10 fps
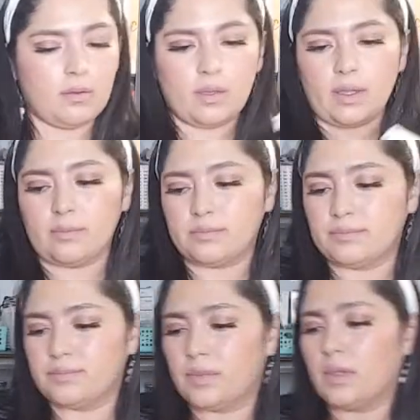Okay,
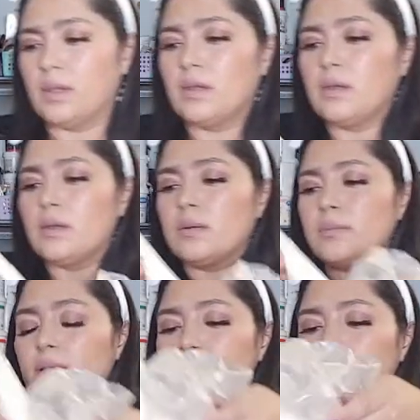
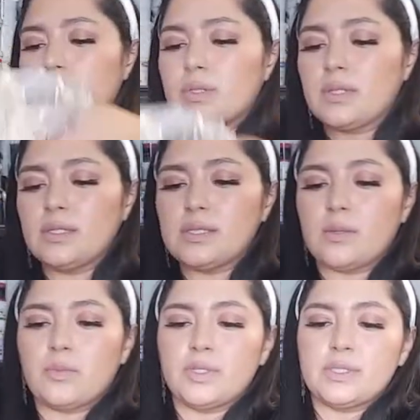I have to put this
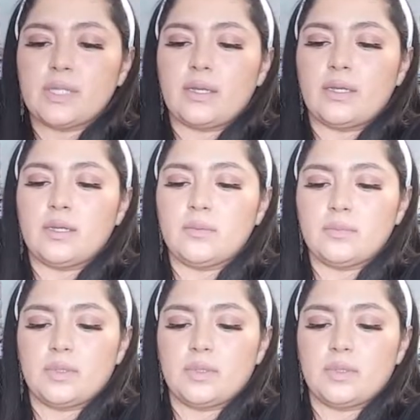somewhere standing up.